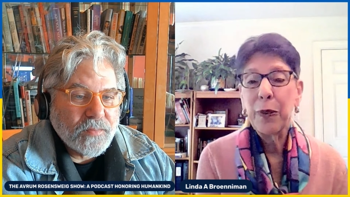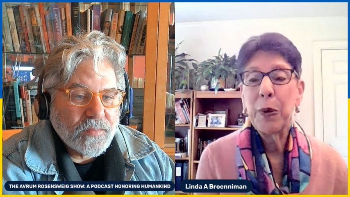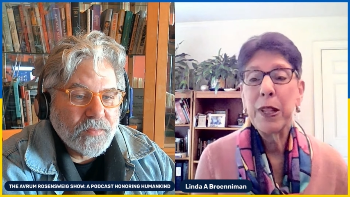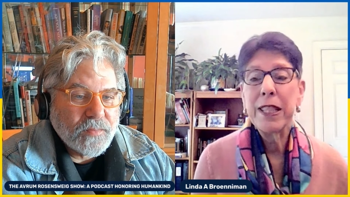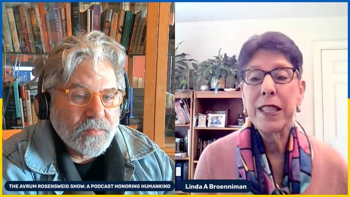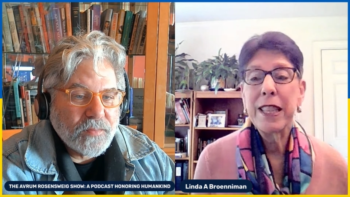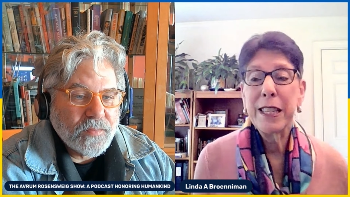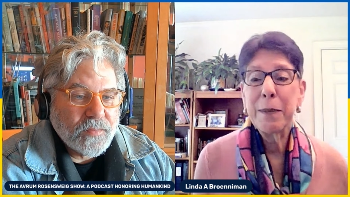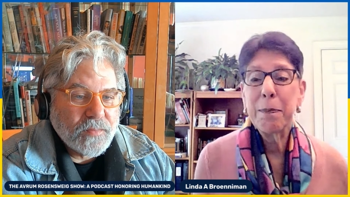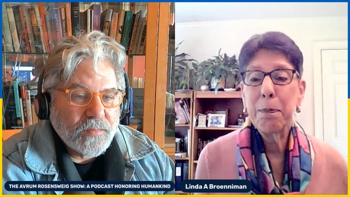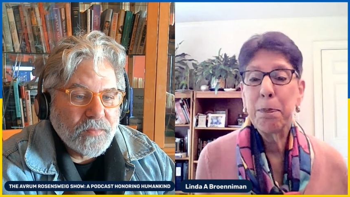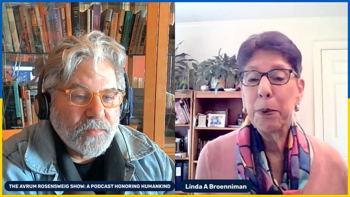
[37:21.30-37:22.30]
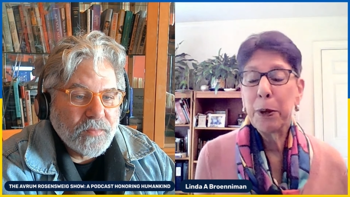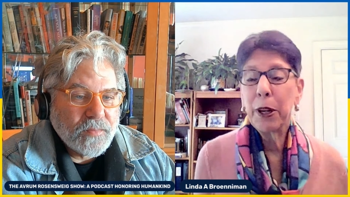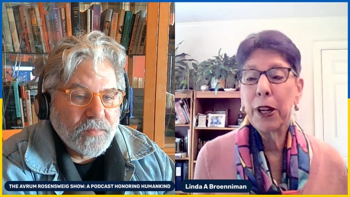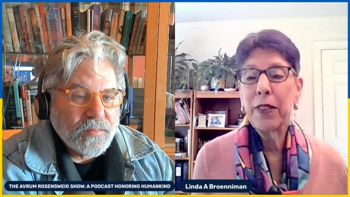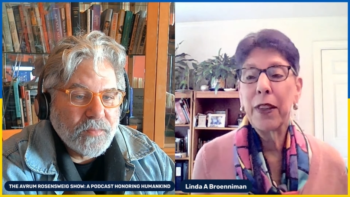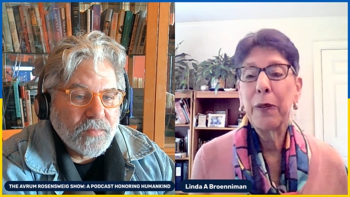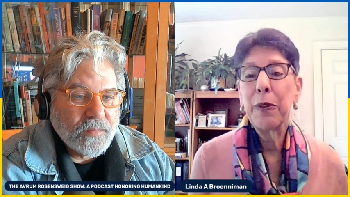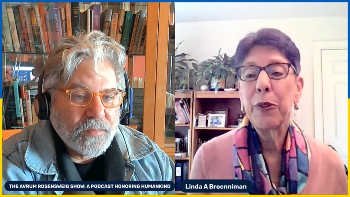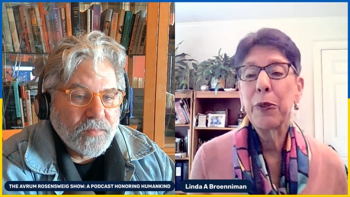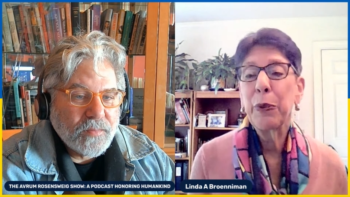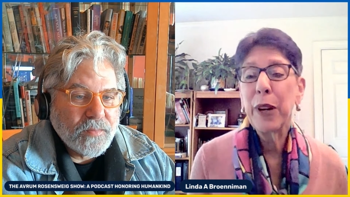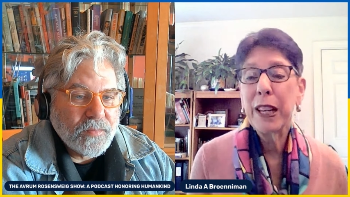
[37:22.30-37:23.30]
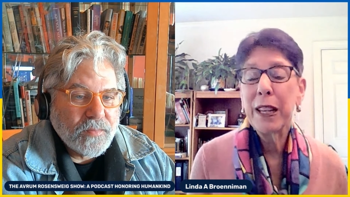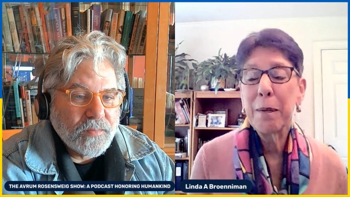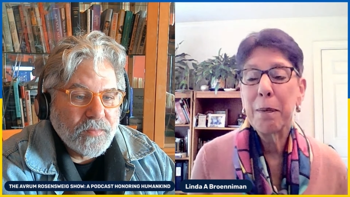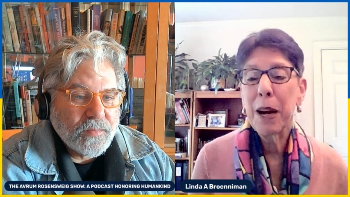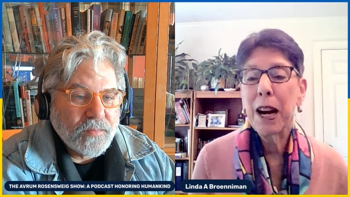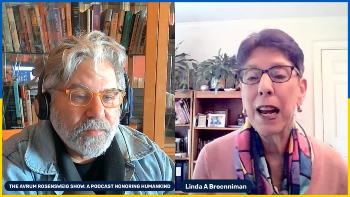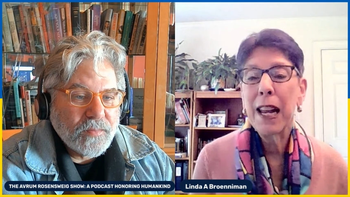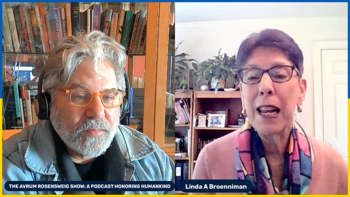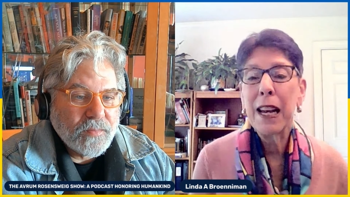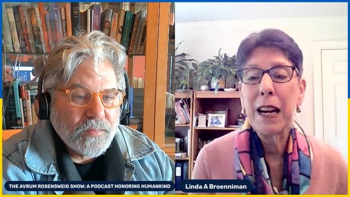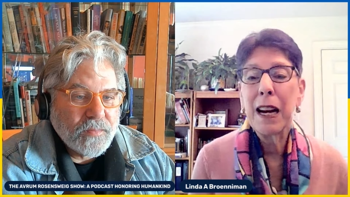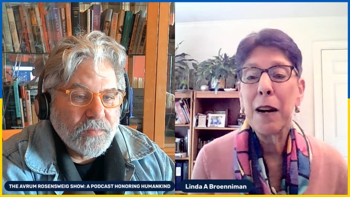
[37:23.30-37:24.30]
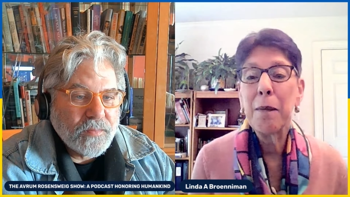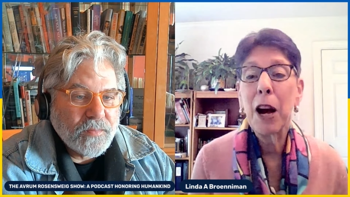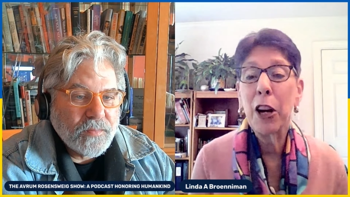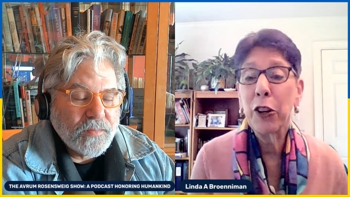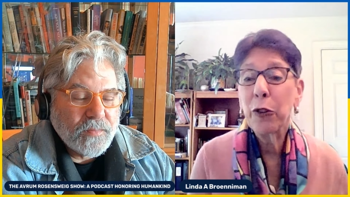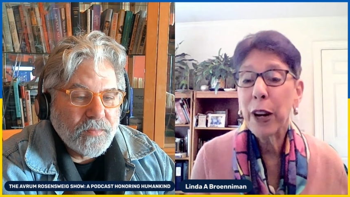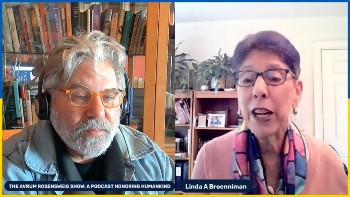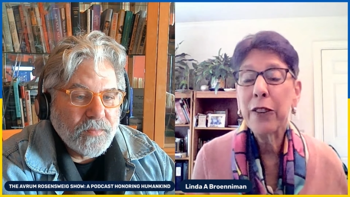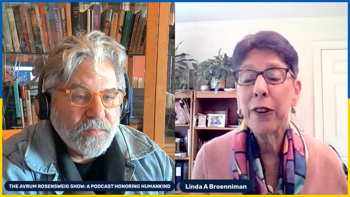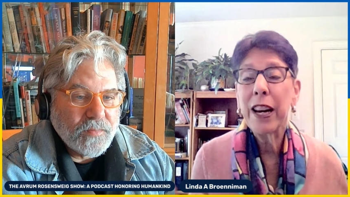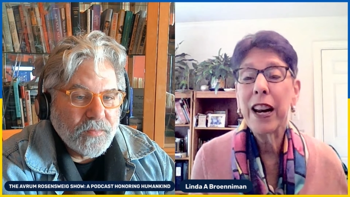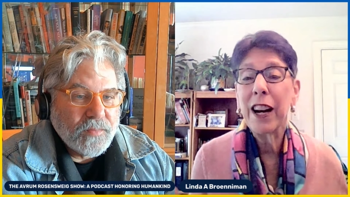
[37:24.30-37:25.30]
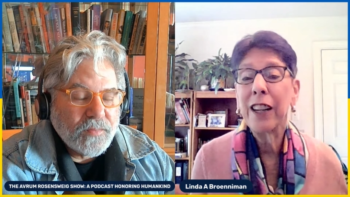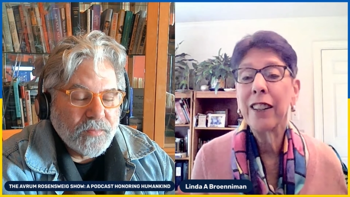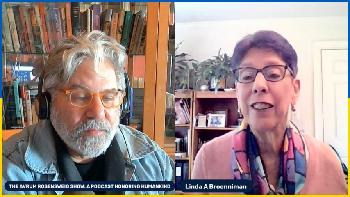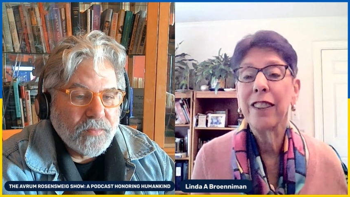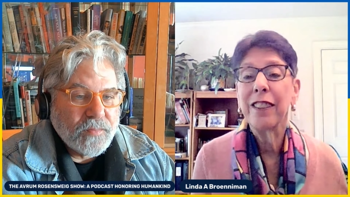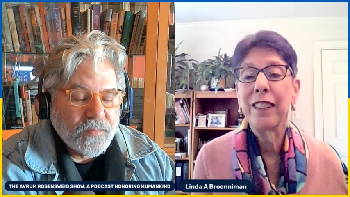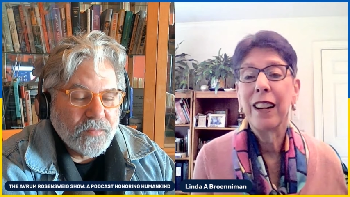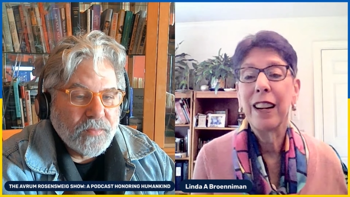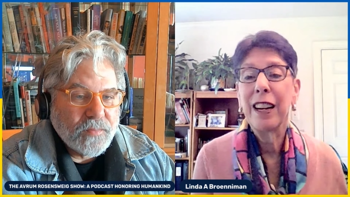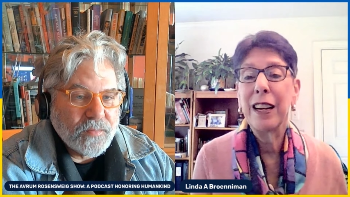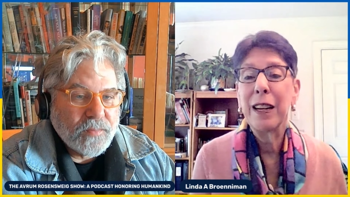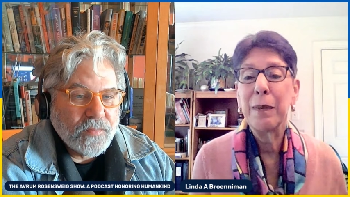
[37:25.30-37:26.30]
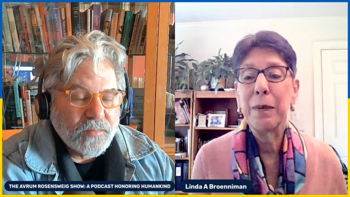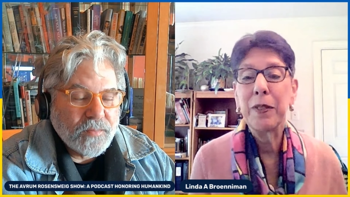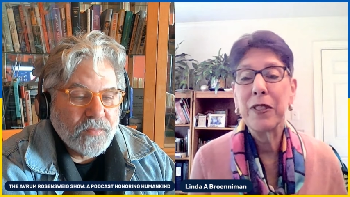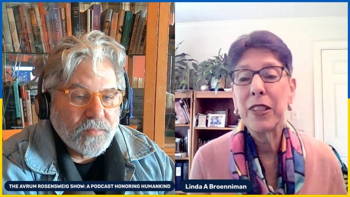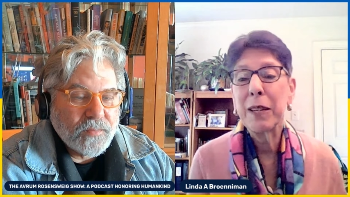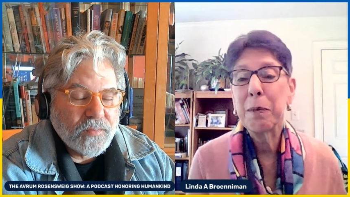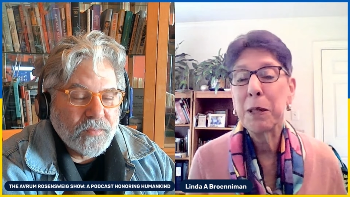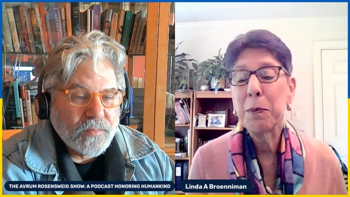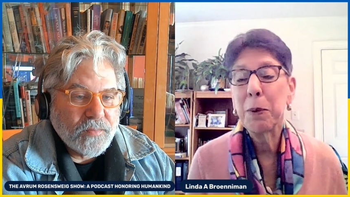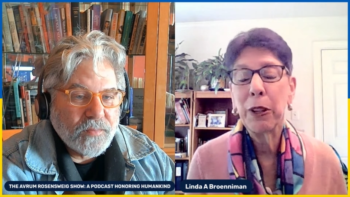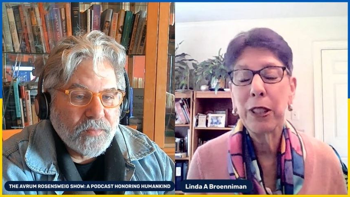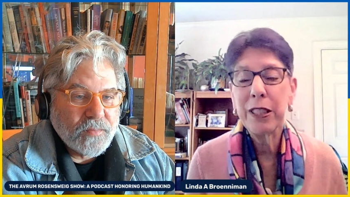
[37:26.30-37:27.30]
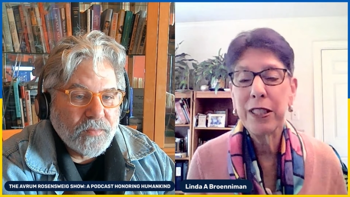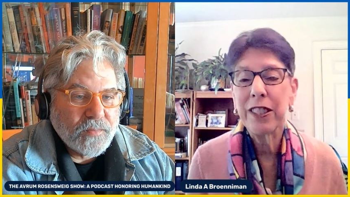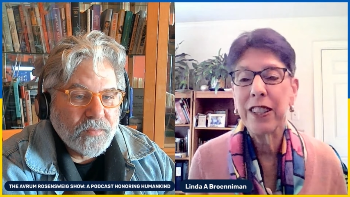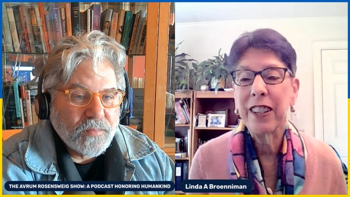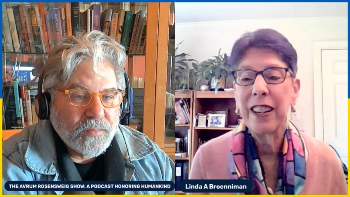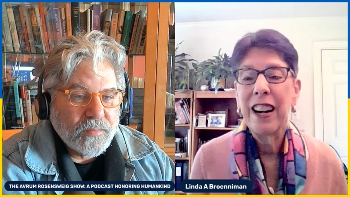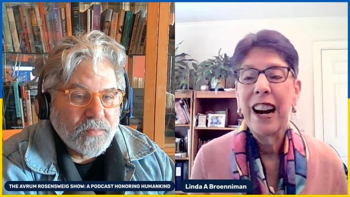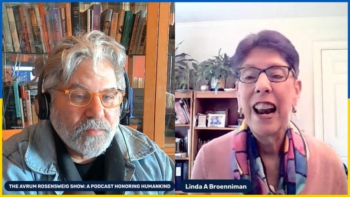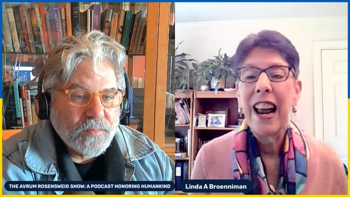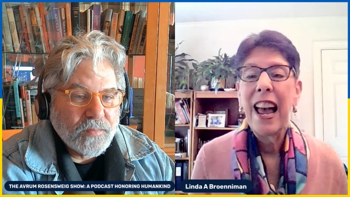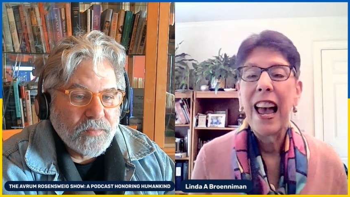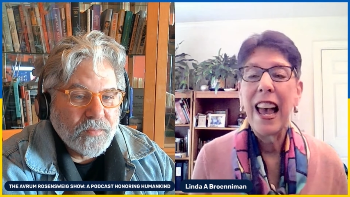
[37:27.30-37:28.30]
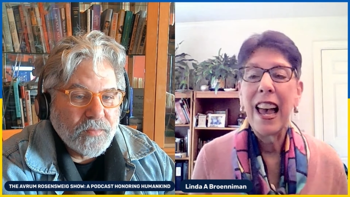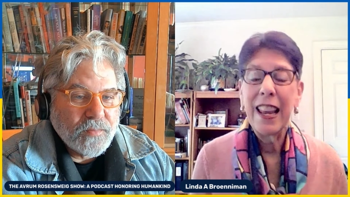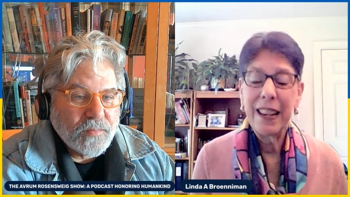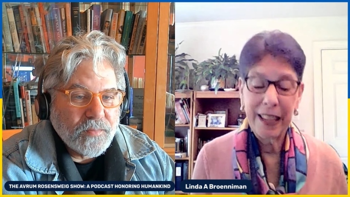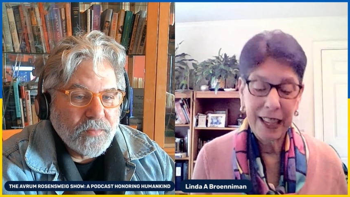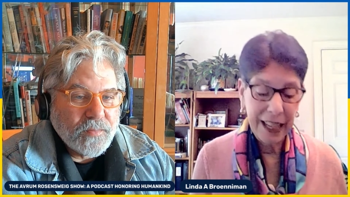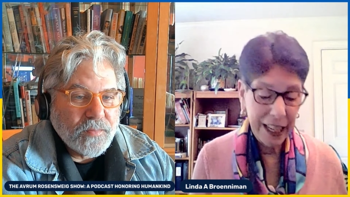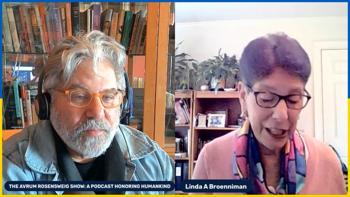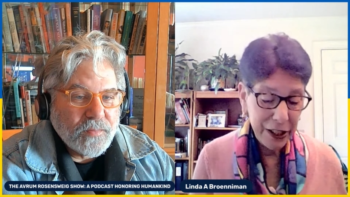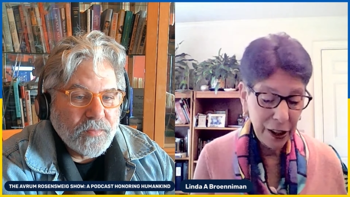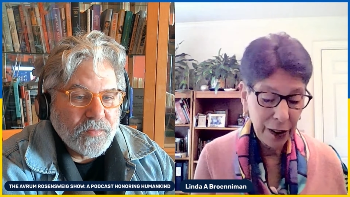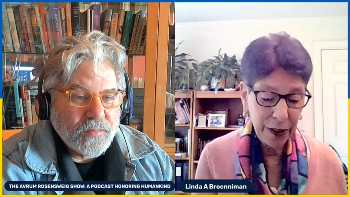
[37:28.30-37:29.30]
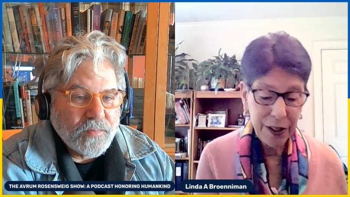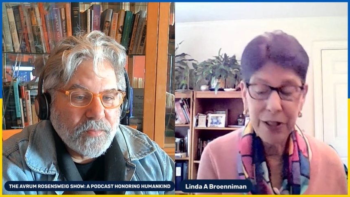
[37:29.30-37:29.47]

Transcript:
Speaker 1: was this book that was written by um, a great great uncle, um, Sigmund Politzer. And he told the